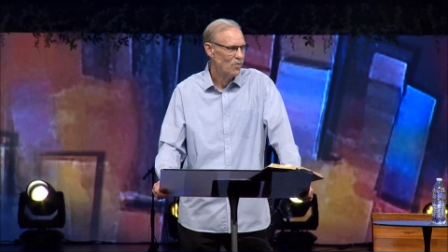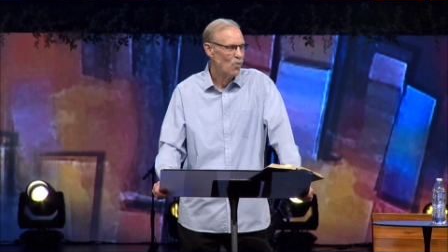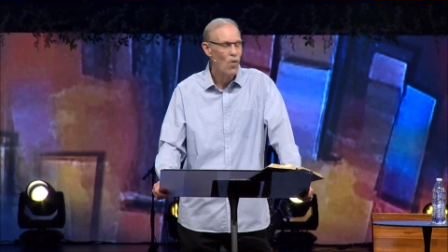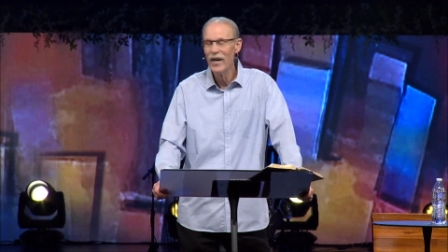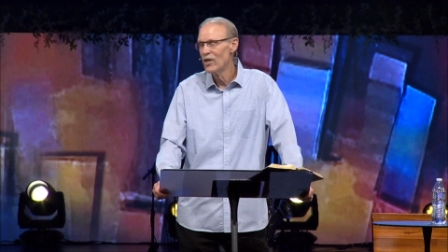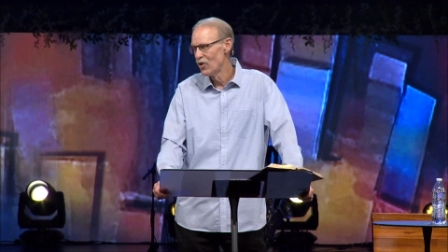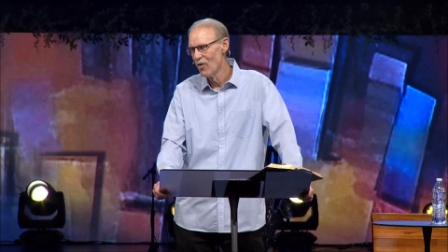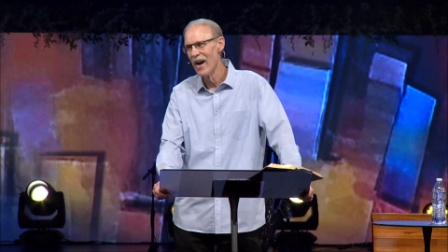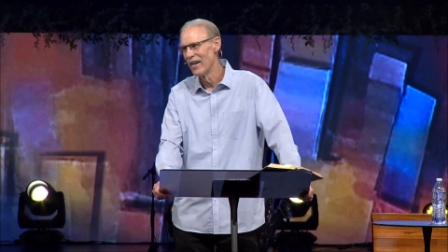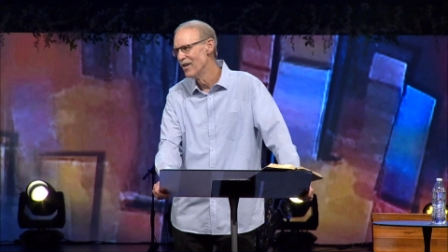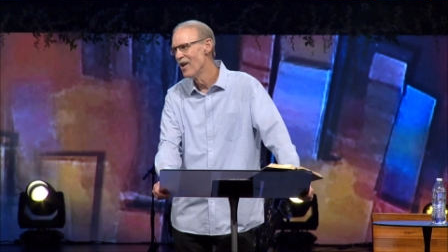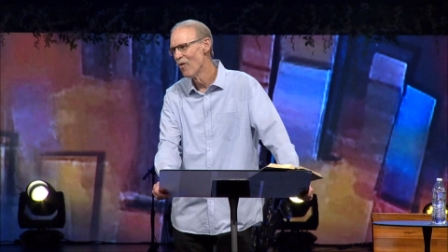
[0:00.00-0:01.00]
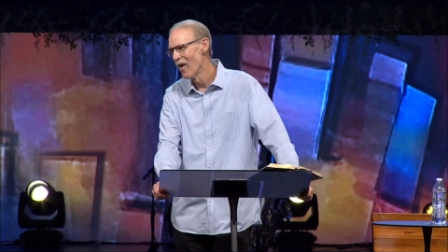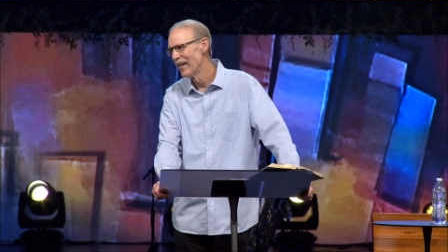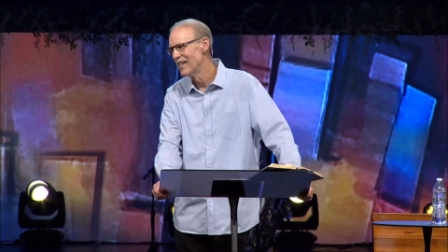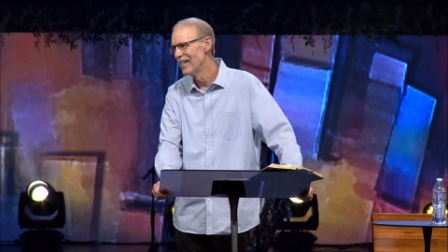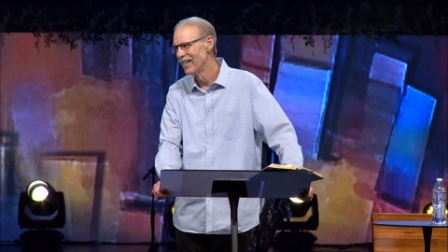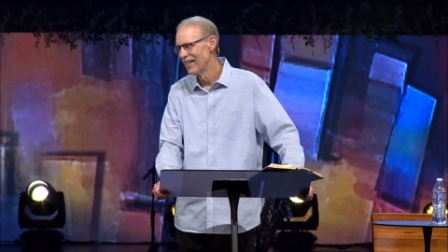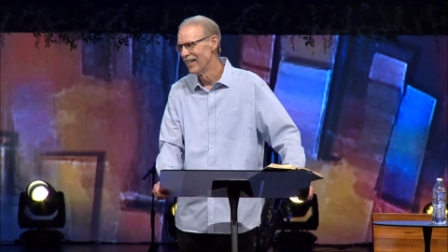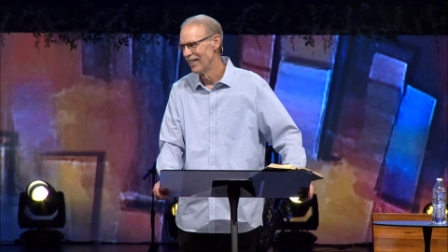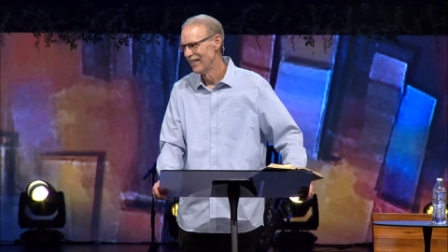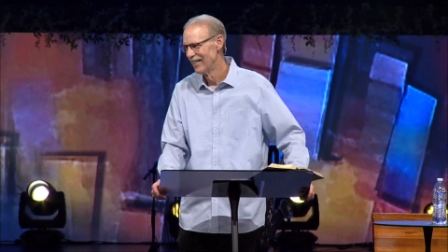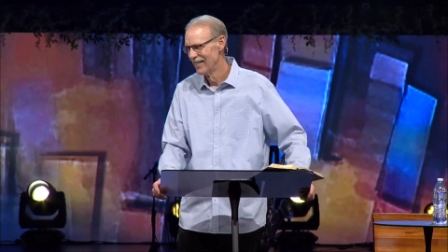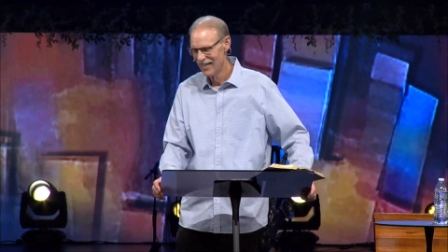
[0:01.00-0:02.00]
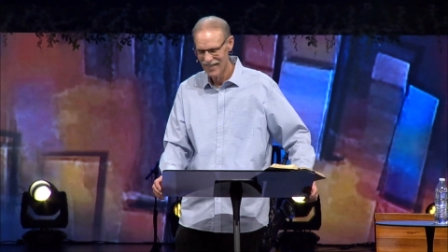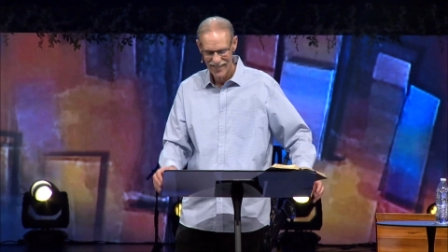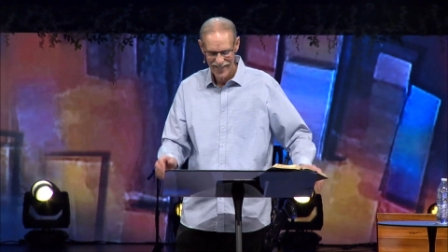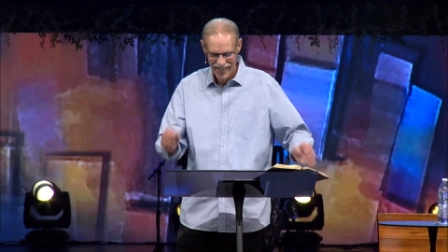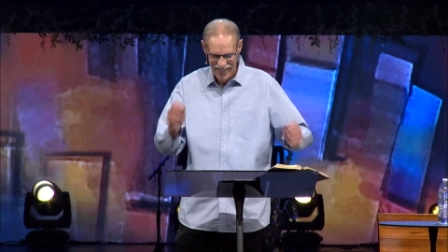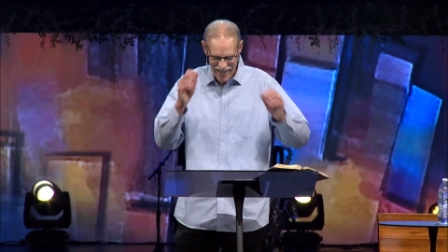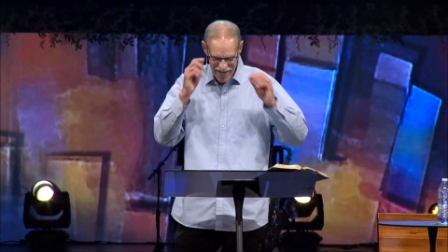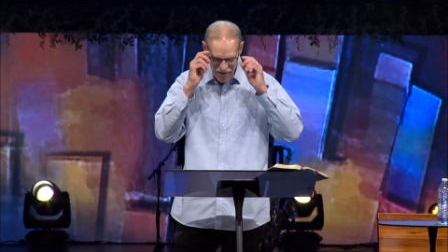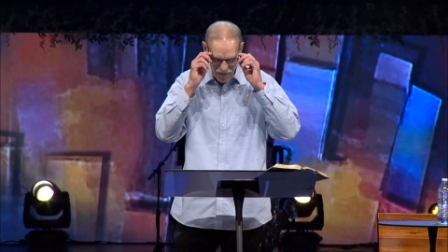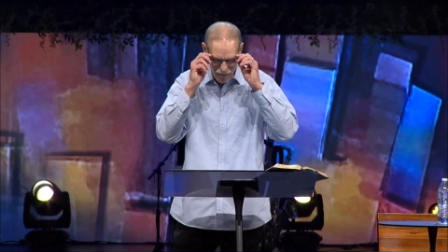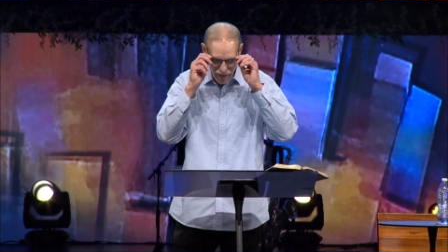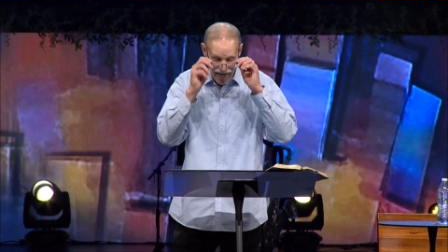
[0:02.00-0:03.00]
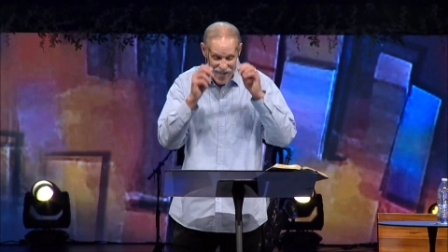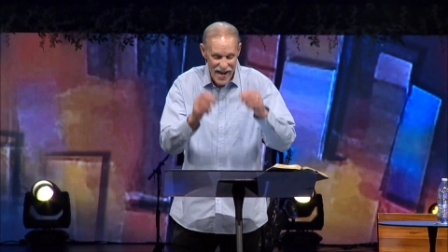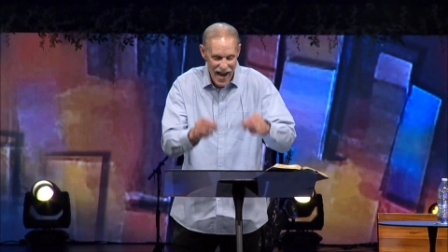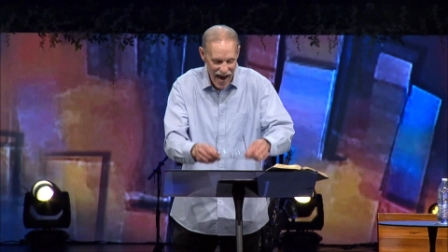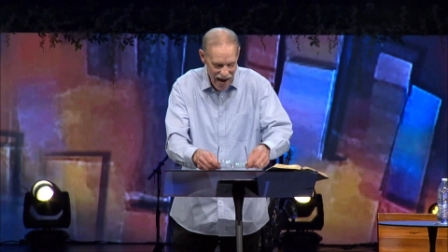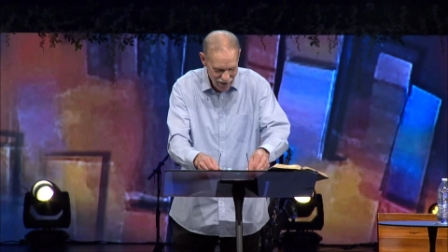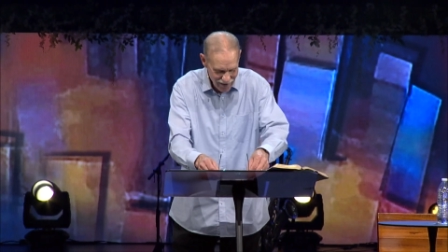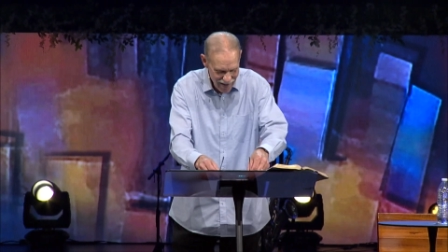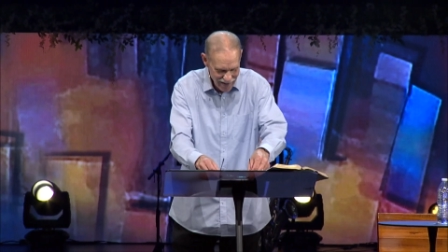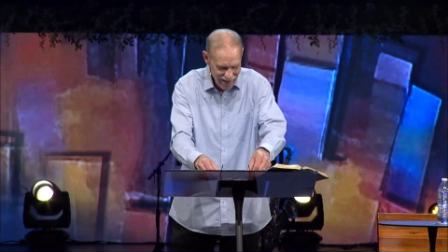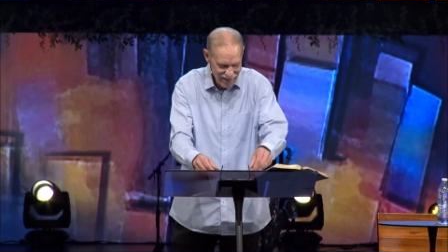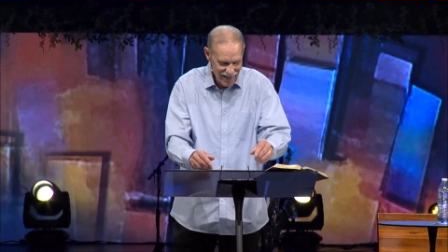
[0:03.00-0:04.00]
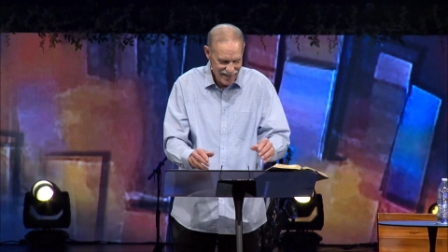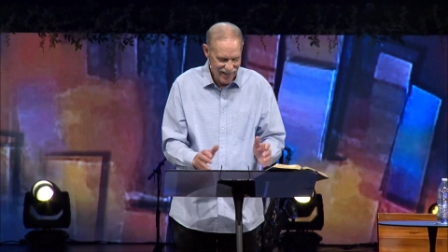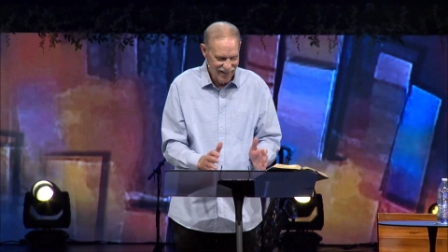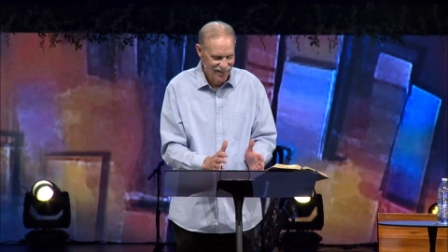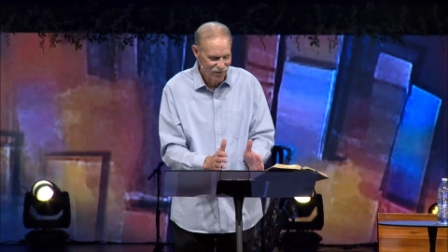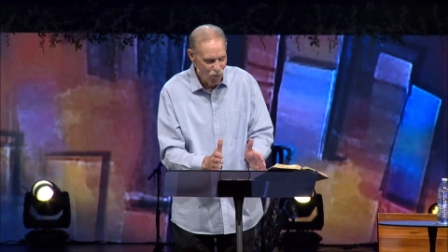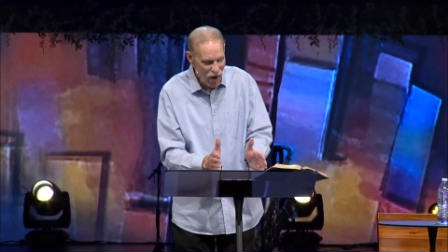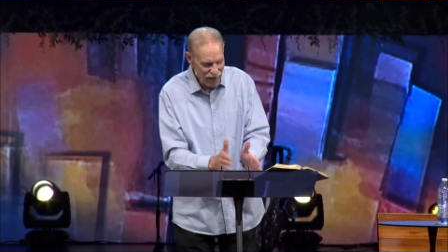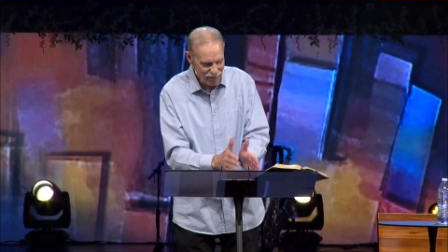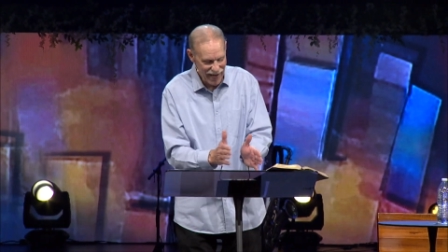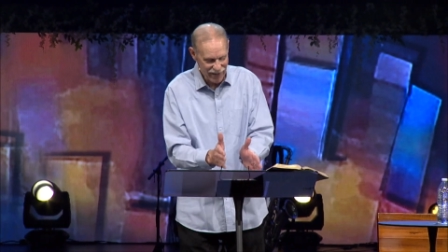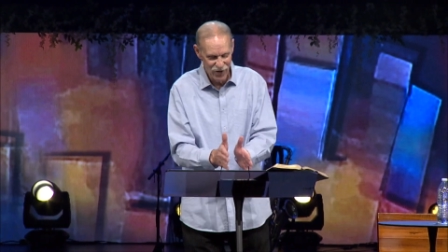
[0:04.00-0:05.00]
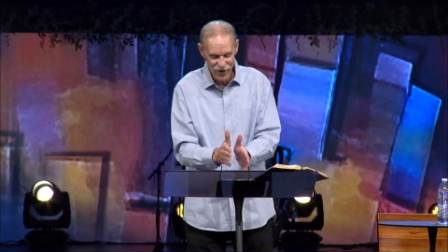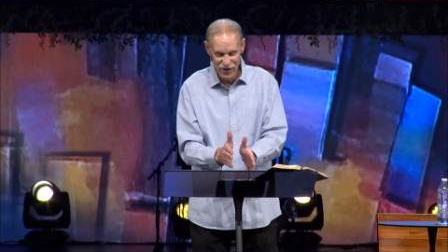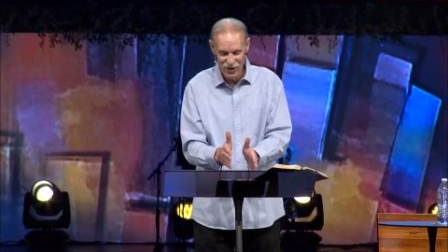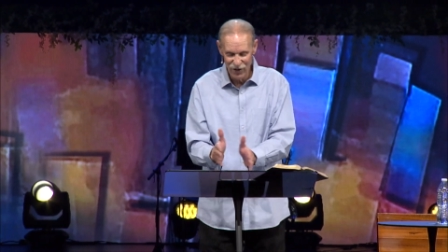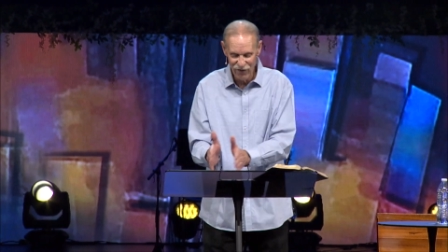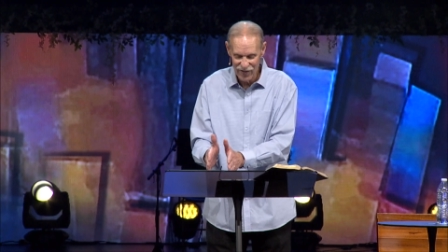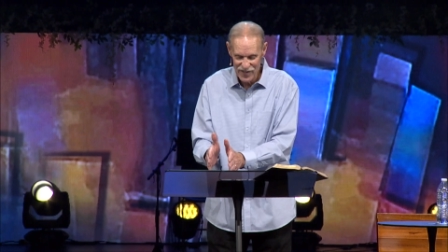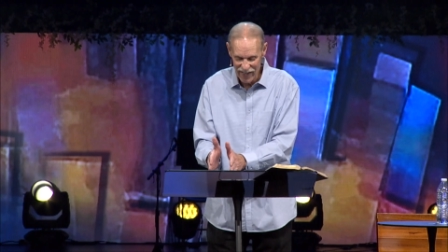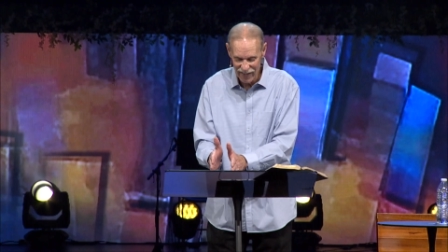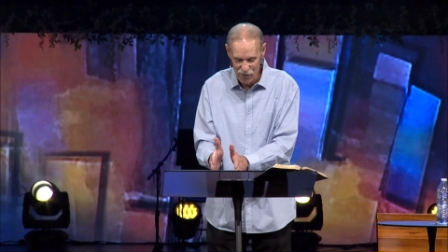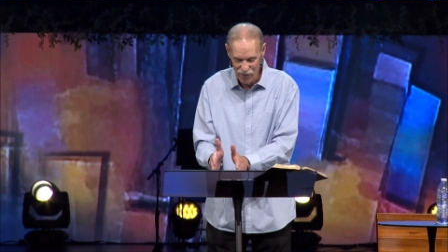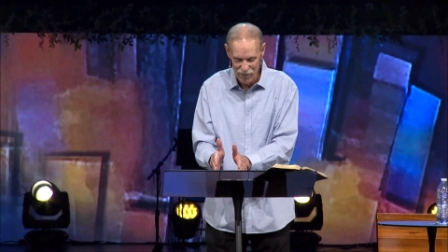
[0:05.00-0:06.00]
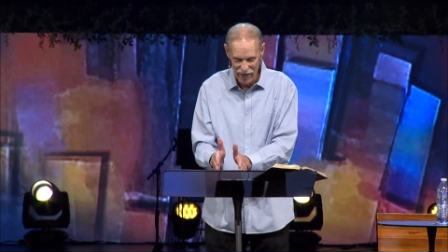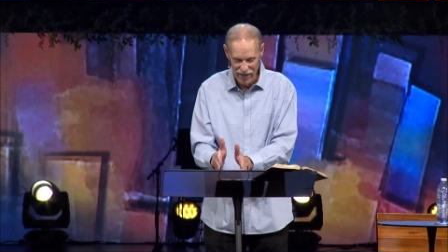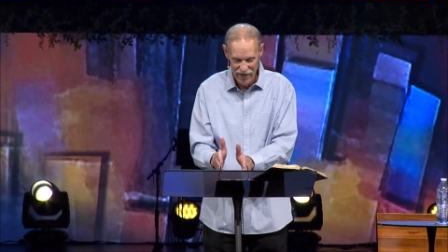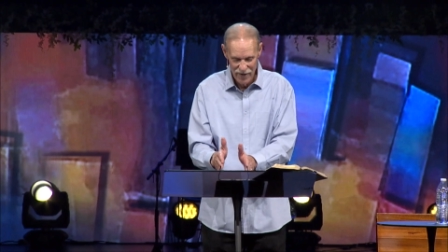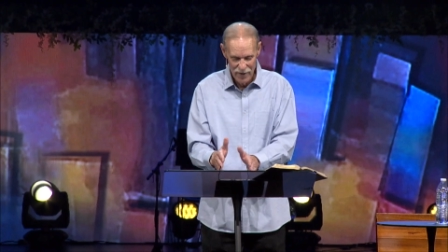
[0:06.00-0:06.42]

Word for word: Once you had no identity. But now, listen, walk back through this just for a second with me.